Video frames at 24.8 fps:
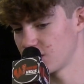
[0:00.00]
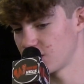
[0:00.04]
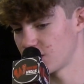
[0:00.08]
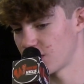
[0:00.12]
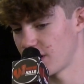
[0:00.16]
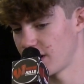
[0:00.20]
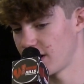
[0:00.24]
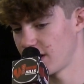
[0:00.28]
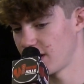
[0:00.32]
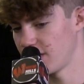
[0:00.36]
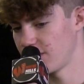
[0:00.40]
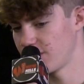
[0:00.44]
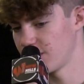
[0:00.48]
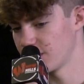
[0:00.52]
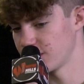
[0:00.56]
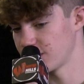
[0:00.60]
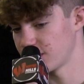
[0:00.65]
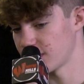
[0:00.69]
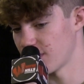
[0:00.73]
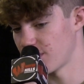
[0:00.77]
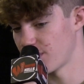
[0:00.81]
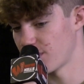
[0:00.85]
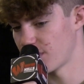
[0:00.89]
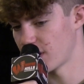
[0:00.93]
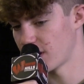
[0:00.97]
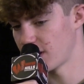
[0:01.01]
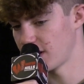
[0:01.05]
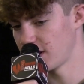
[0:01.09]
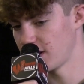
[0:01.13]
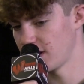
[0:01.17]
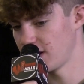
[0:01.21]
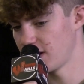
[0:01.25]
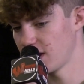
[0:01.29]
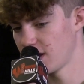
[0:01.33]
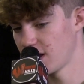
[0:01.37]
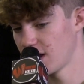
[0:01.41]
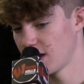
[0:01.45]
trade for
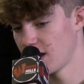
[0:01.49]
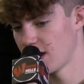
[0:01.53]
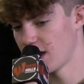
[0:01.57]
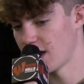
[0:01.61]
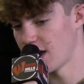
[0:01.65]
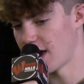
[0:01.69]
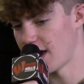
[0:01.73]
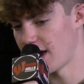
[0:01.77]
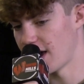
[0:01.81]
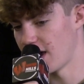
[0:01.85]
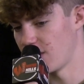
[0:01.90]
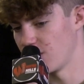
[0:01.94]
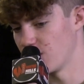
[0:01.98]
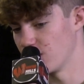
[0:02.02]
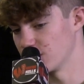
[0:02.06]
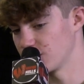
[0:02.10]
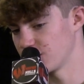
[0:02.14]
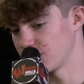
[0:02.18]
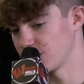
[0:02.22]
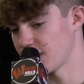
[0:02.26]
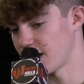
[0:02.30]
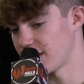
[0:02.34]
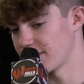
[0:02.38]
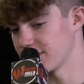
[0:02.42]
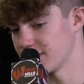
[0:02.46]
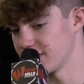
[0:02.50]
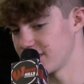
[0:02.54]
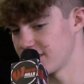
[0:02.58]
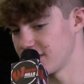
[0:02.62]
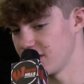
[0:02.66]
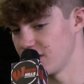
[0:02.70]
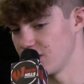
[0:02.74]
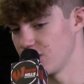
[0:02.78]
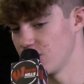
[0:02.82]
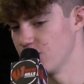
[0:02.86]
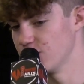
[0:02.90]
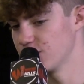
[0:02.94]
somebody, and we'll just have to
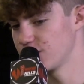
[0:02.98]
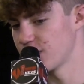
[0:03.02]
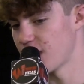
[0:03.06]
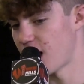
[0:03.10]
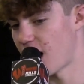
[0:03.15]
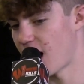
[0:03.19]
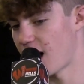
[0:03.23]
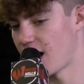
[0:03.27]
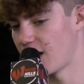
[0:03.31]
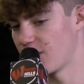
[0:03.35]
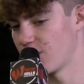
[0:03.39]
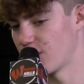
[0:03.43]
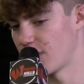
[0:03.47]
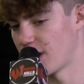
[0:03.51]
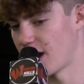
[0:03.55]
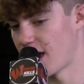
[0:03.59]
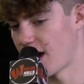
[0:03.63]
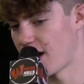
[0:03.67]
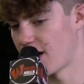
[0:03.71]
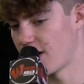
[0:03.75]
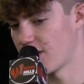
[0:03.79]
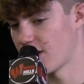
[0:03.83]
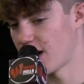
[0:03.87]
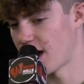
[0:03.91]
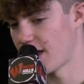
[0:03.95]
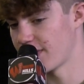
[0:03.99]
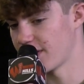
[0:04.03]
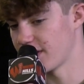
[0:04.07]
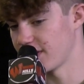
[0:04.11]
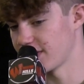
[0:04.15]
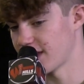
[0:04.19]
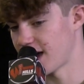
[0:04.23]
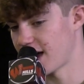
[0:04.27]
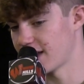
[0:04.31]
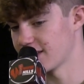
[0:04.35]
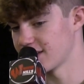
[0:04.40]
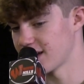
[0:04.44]
see who's the odd one out. I think
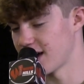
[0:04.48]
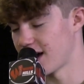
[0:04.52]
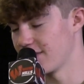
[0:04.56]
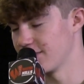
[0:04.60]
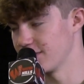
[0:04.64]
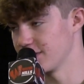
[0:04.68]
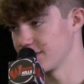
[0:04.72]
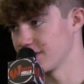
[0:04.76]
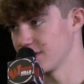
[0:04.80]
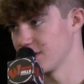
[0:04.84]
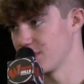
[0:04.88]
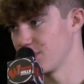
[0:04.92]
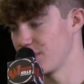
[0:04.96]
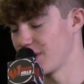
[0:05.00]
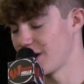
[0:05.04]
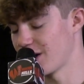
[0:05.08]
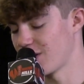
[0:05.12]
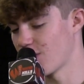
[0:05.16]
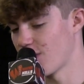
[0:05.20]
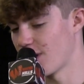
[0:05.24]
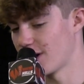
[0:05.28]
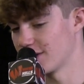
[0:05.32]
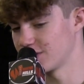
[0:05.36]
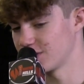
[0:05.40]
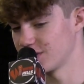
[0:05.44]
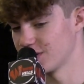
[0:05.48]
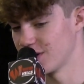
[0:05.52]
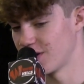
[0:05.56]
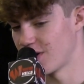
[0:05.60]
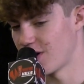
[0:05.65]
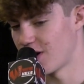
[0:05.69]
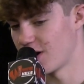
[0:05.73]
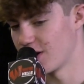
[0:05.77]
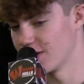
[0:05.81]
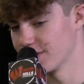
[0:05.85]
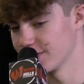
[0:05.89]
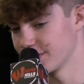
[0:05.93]
mm-hmm. that's obviously a big question,
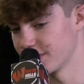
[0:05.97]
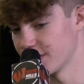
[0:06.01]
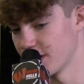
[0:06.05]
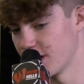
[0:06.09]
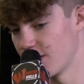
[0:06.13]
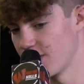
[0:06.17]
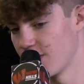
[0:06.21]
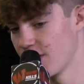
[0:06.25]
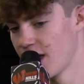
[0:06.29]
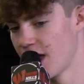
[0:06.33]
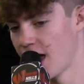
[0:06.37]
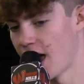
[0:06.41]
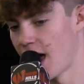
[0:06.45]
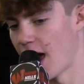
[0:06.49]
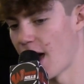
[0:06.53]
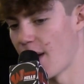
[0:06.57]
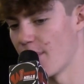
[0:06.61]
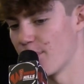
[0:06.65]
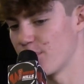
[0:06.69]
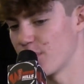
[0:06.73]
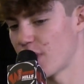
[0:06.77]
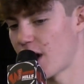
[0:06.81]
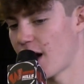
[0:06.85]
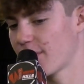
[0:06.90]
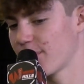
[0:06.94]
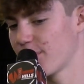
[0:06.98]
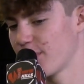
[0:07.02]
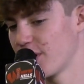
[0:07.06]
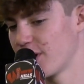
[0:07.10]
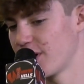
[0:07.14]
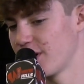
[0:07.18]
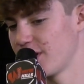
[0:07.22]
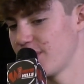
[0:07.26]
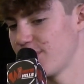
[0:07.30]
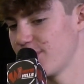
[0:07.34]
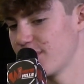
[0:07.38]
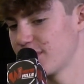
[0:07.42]
also. Mm-hmm. And Brock
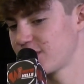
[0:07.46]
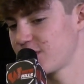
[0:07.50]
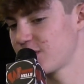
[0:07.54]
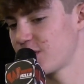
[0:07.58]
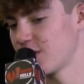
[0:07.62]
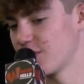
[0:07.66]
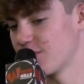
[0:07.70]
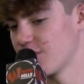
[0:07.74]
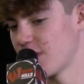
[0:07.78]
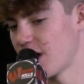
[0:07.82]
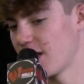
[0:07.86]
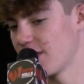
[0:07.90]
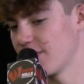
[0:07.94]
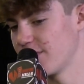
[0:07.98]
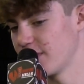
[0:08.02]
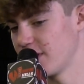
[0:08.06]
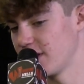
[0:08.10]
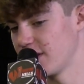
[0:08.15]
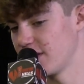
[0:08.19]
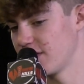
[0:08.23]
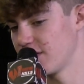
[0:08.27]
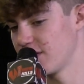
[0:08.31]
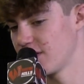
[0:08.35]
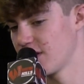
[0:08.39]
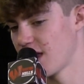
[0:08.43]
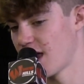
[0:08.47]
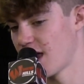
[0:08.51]
Purdy, Mr. Irrelevant